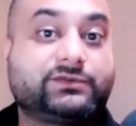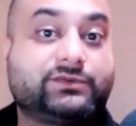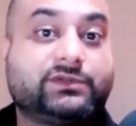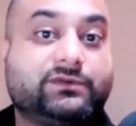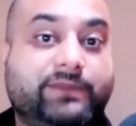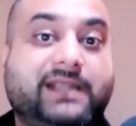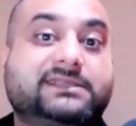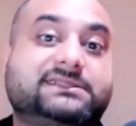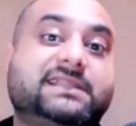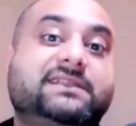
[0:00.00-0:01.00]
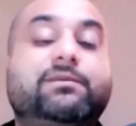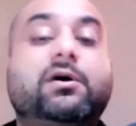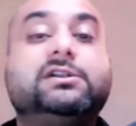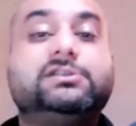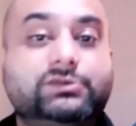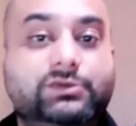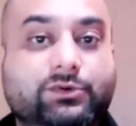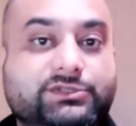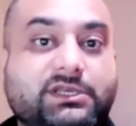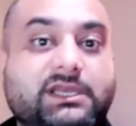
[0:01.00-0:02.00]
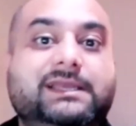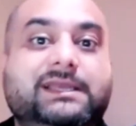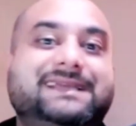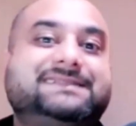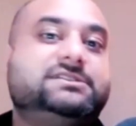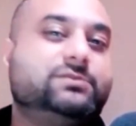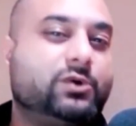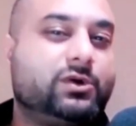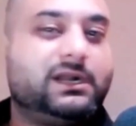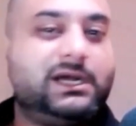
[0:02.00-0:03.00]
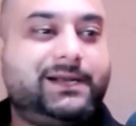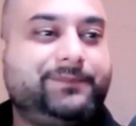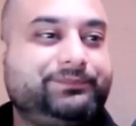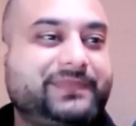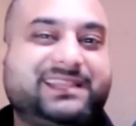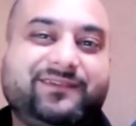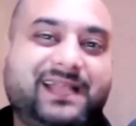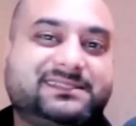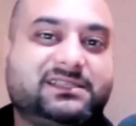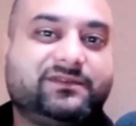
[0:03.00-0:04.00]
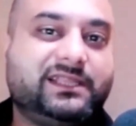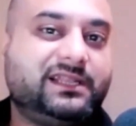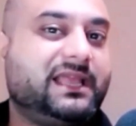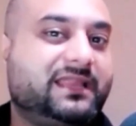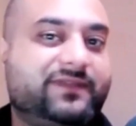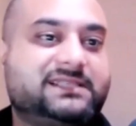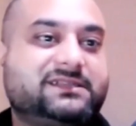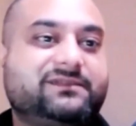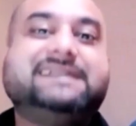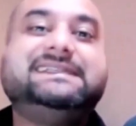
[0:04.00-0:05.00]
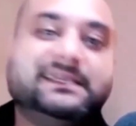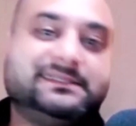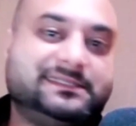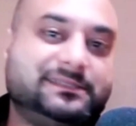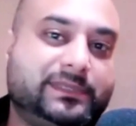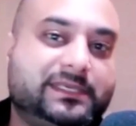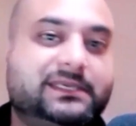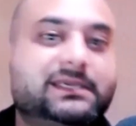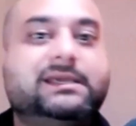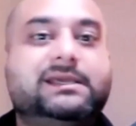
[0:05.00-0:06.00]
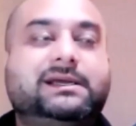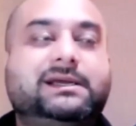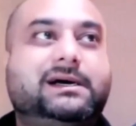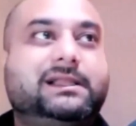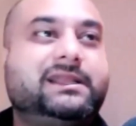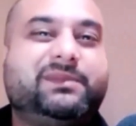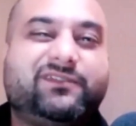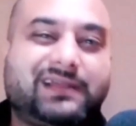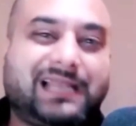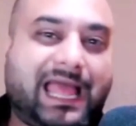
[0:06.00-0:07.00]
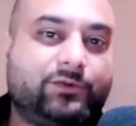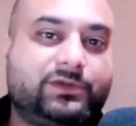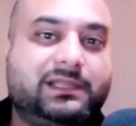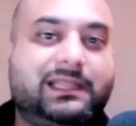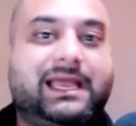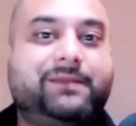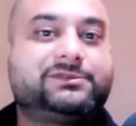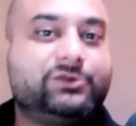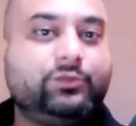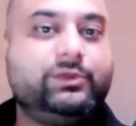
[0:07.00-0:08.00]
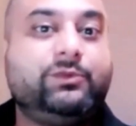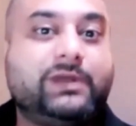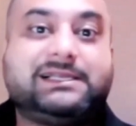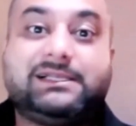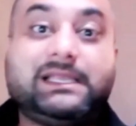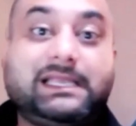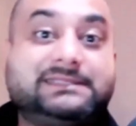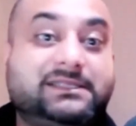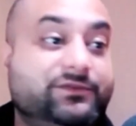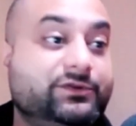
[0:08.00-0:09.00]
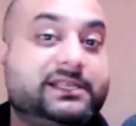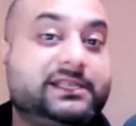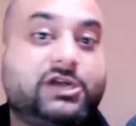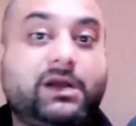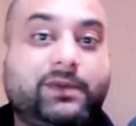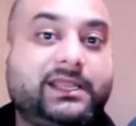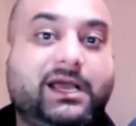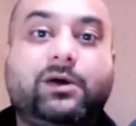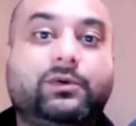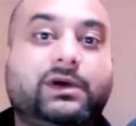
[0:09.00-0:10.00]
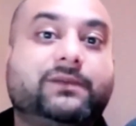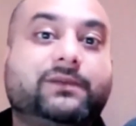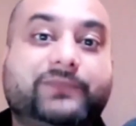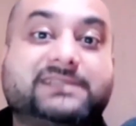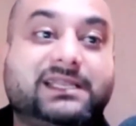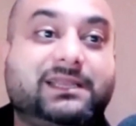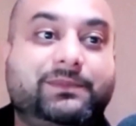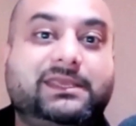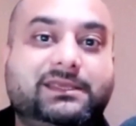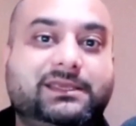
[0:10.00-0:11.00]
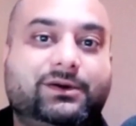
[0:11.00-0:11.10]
worth of practice. Then the part 2 course gets into more advanced stuff, a little advanced stuff like DHCP, a little bit of cloud lab. So we want to tell them that, listen, if you get a job right now, it's going to be